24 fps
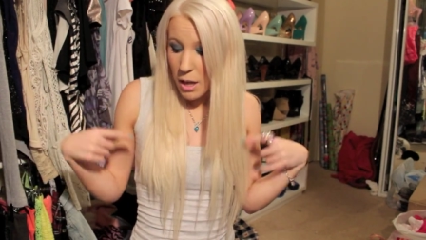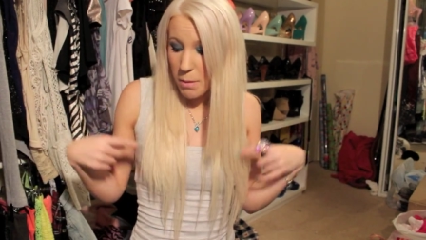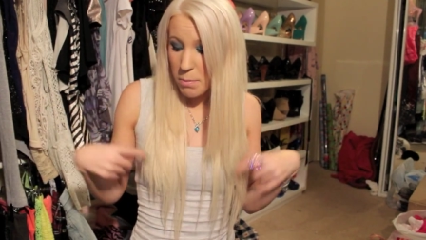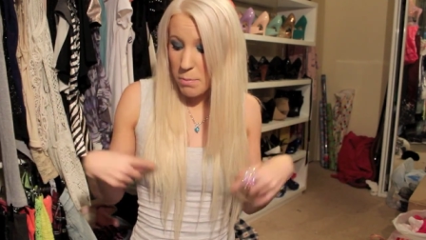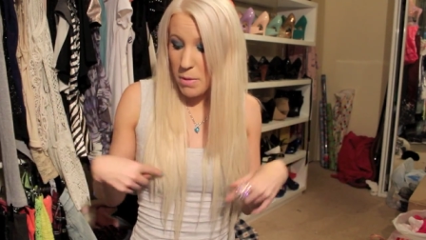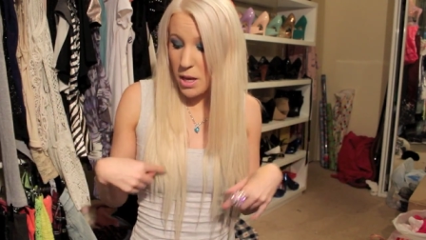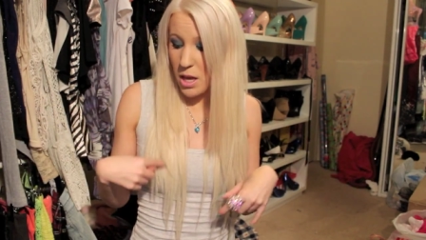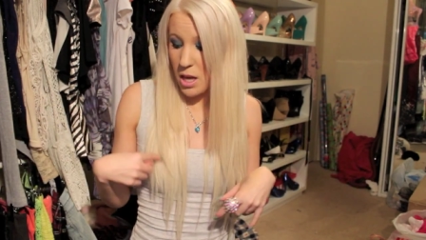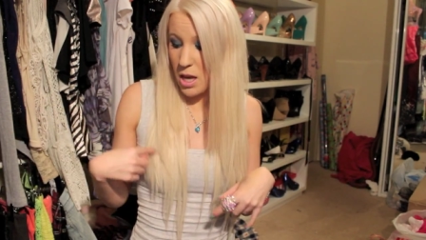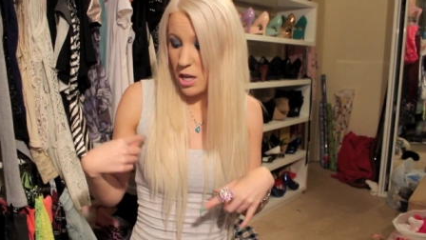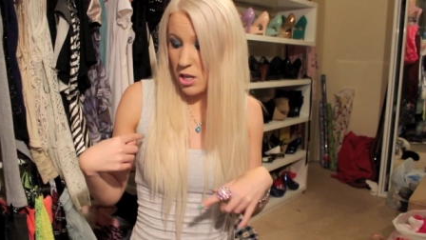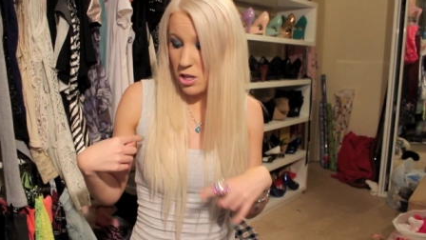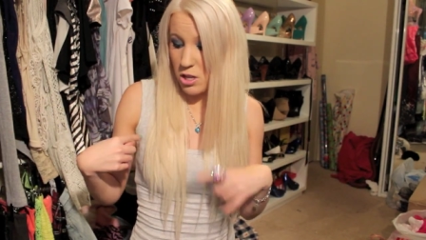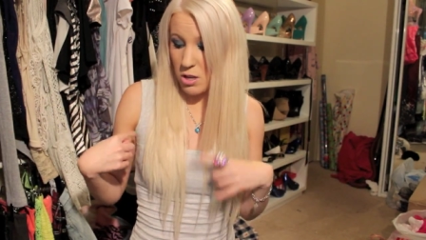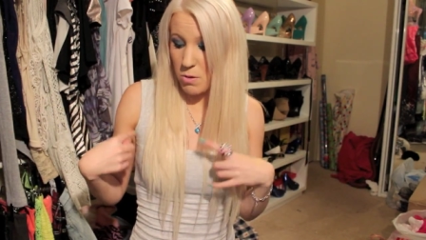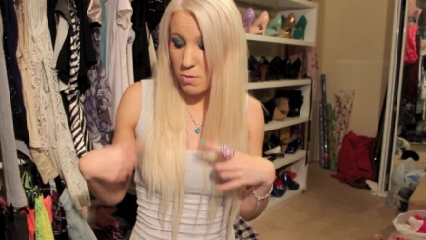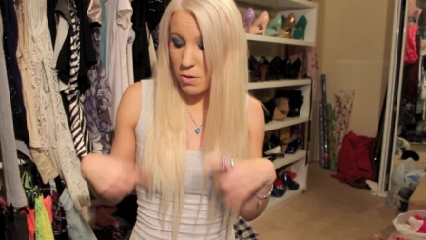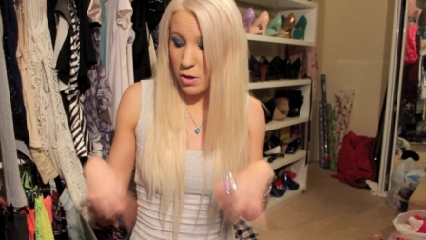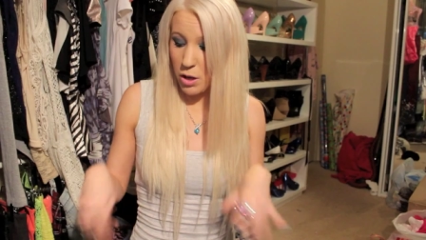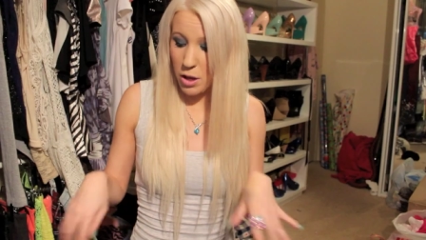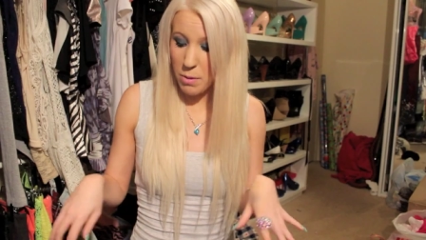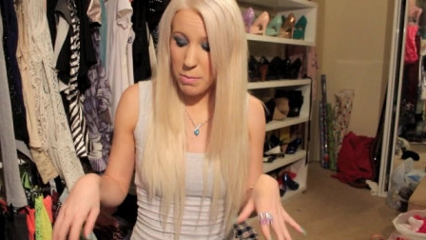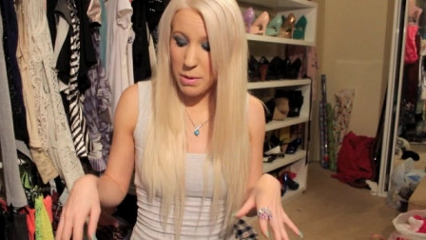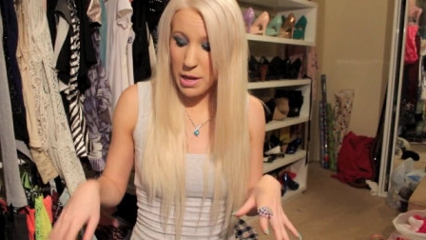Me, I don't
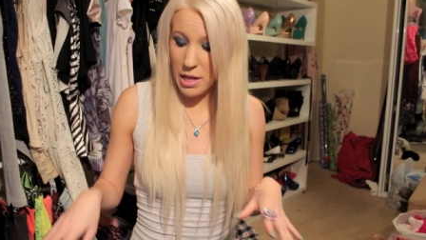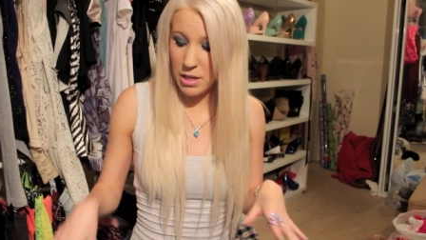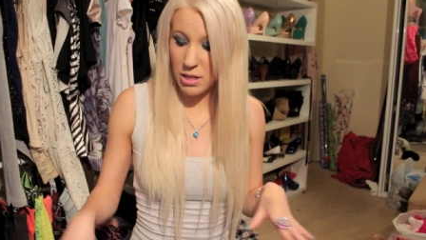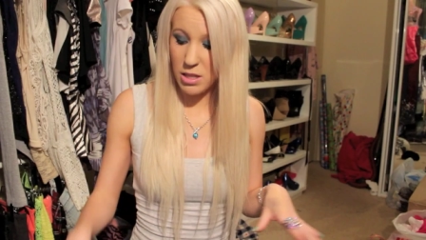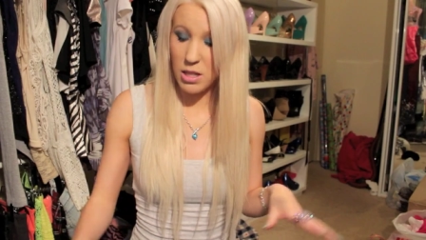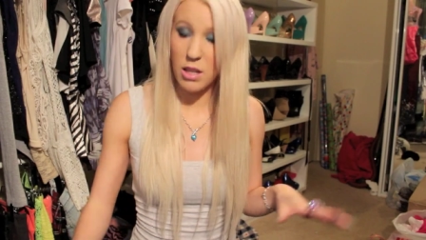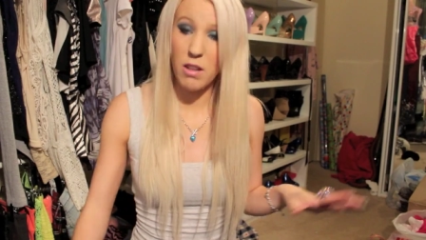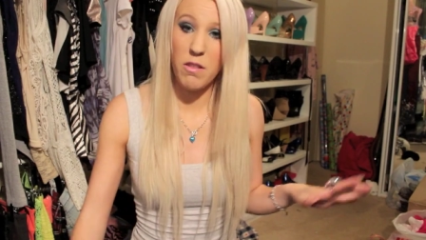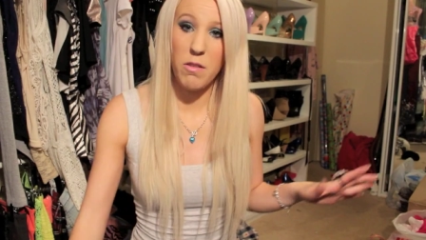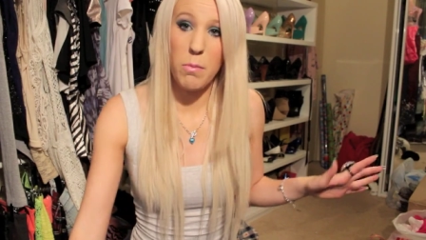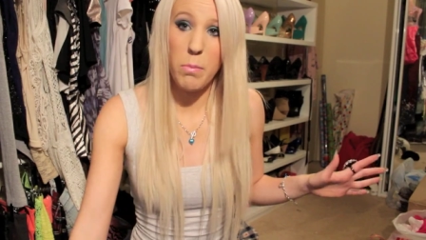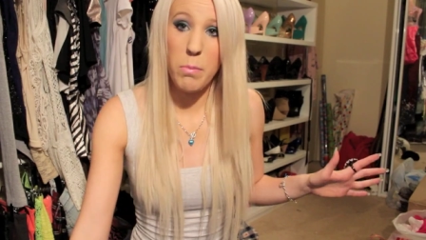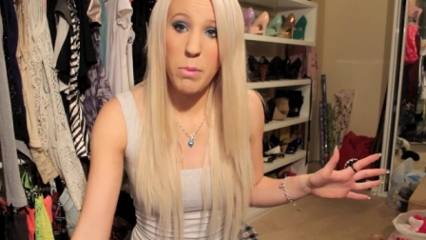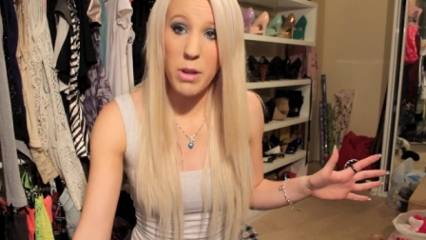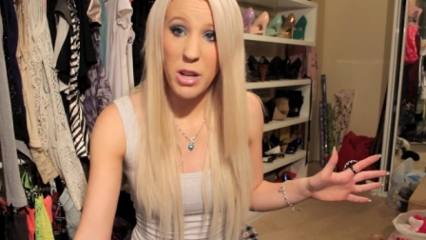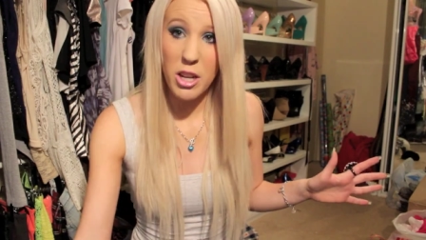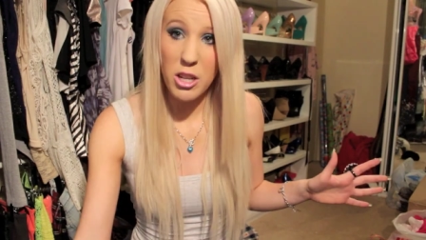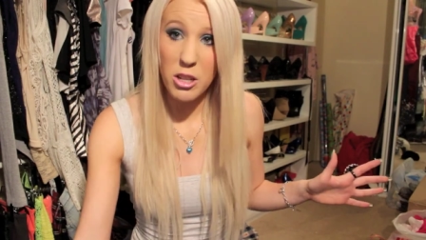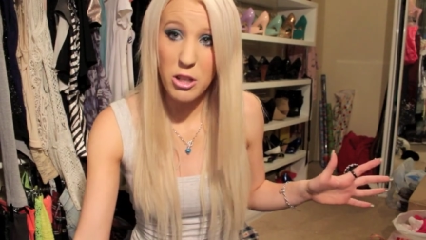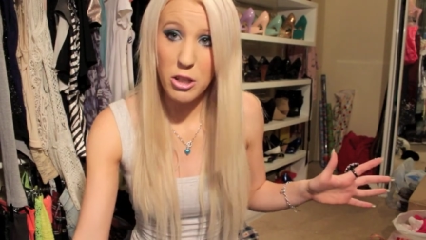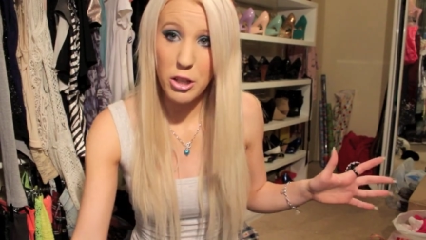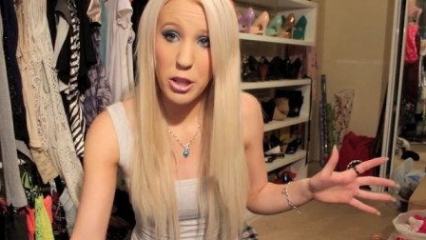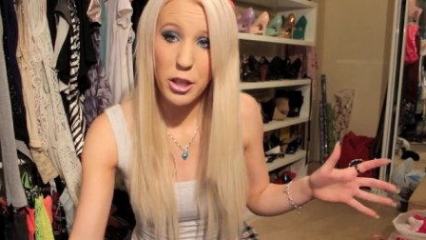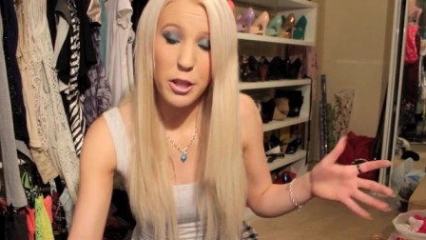want to go buy stuff, but
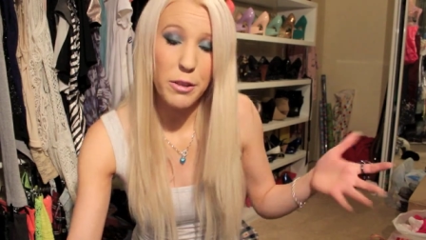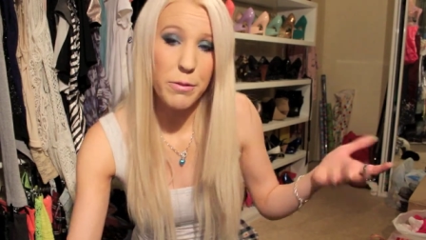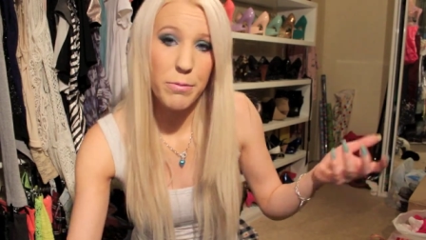I do.